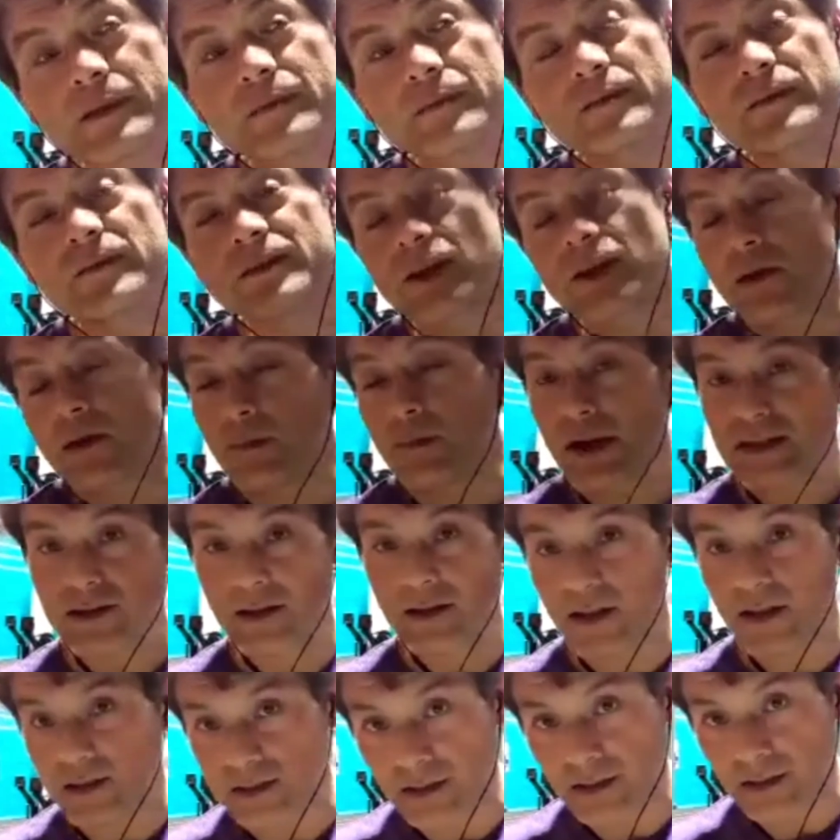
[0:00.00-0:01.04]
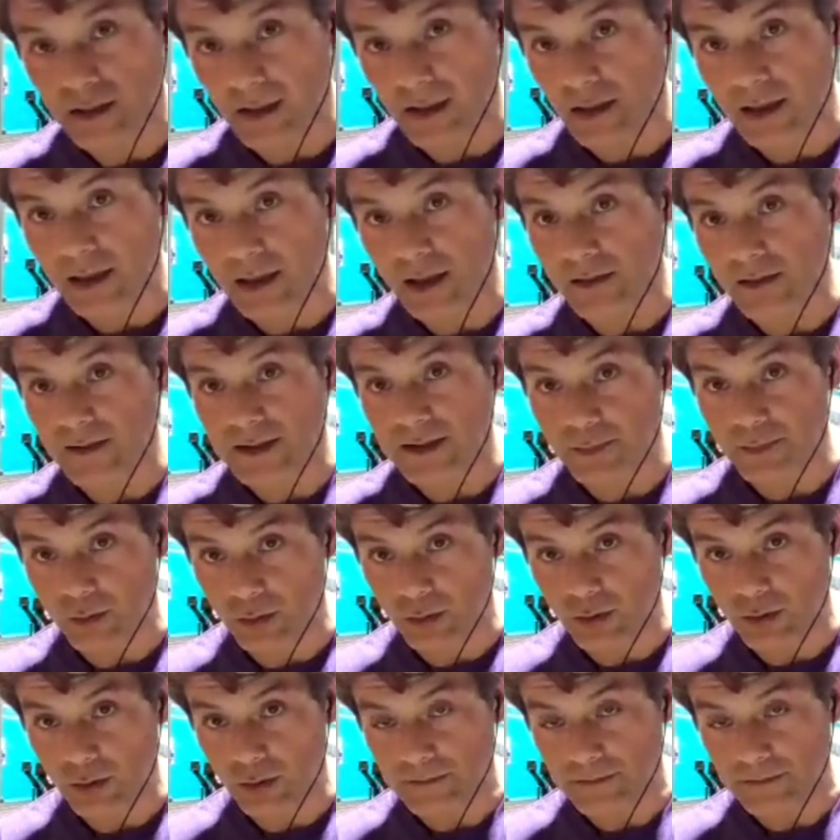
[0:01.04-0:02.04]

so musculoskeletal health is poor.